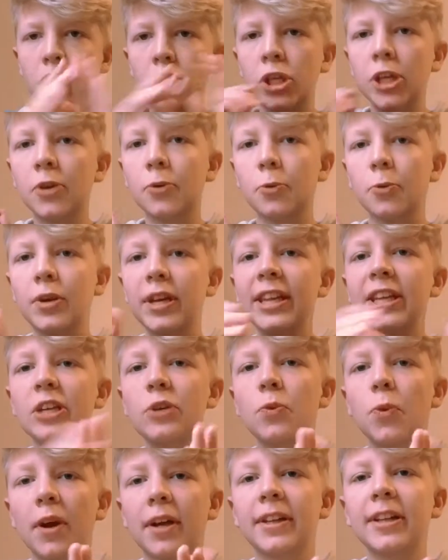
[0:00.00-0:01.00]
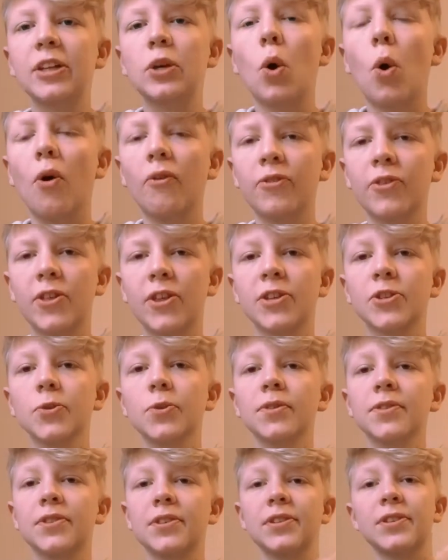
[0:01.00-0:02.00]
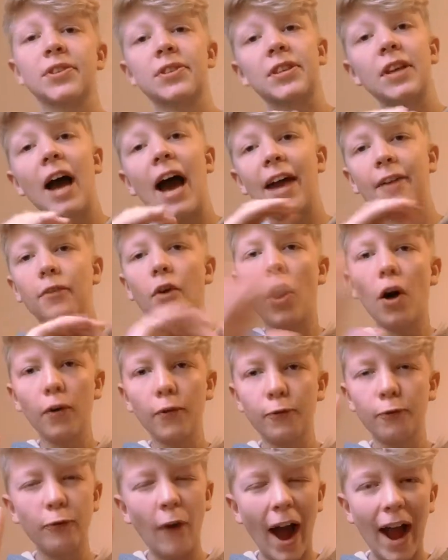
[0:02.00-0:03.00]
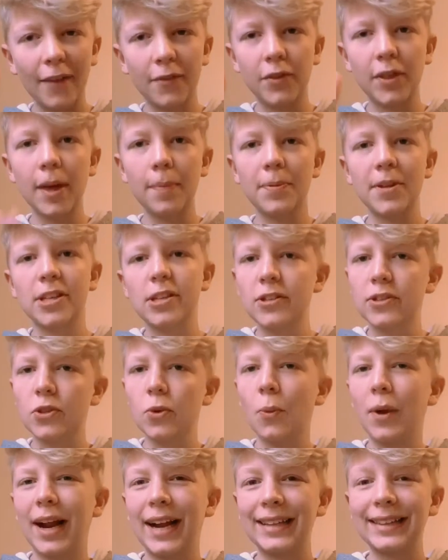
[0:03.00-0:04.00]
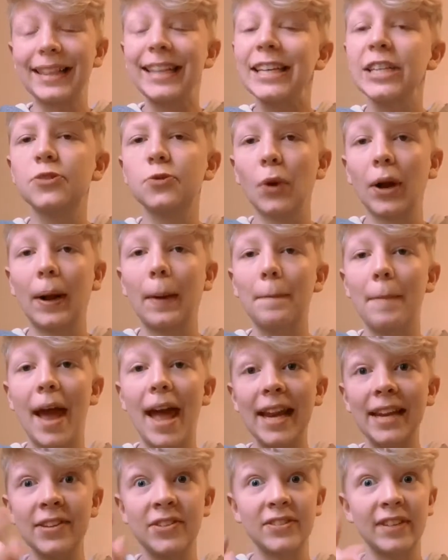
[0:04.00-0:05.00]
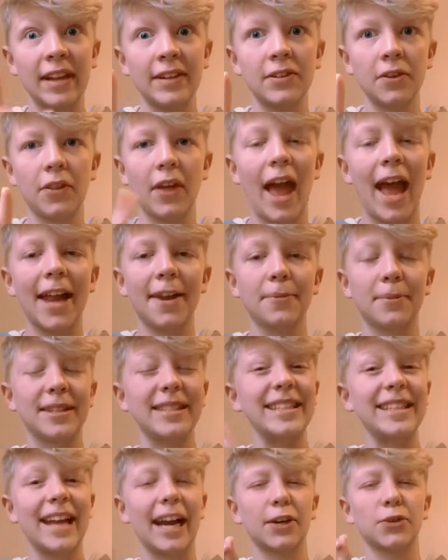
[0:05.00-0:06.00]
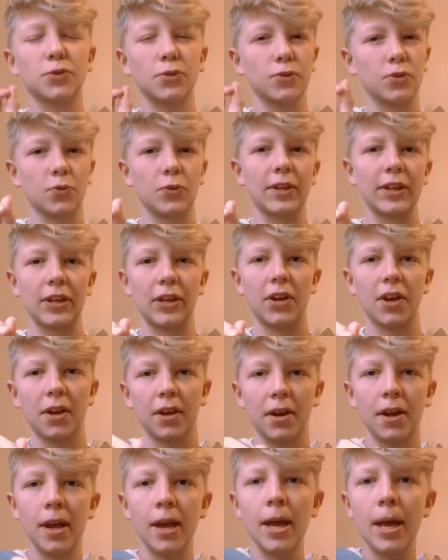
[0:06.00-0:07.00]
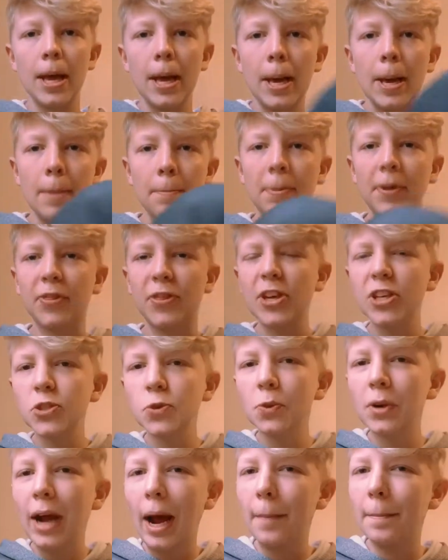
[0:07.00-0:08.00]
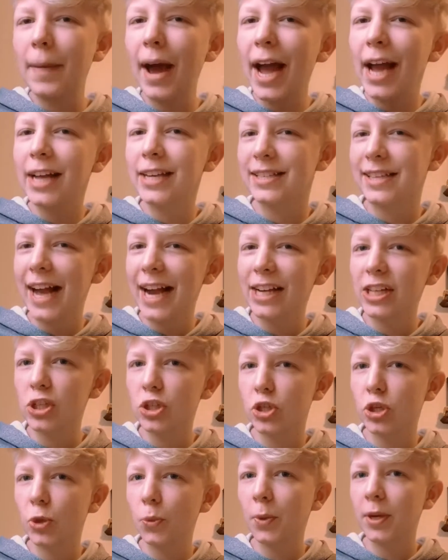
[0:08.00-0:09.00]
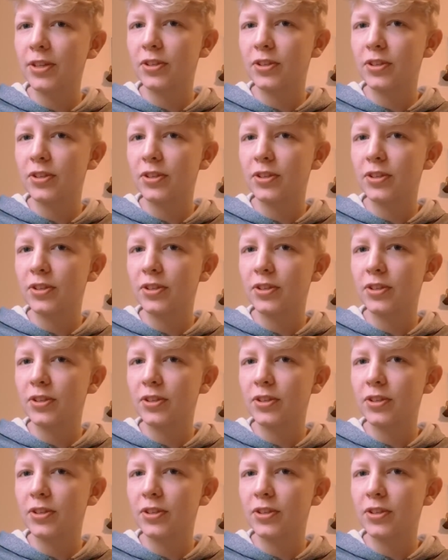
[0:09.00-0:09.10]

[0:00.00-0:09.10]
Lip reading: going to really quickly go over this one since out of all 5 of them, this is the one I least recommend. Stay till the end because the next one's really good. But this one, I'm not exactly sure what it's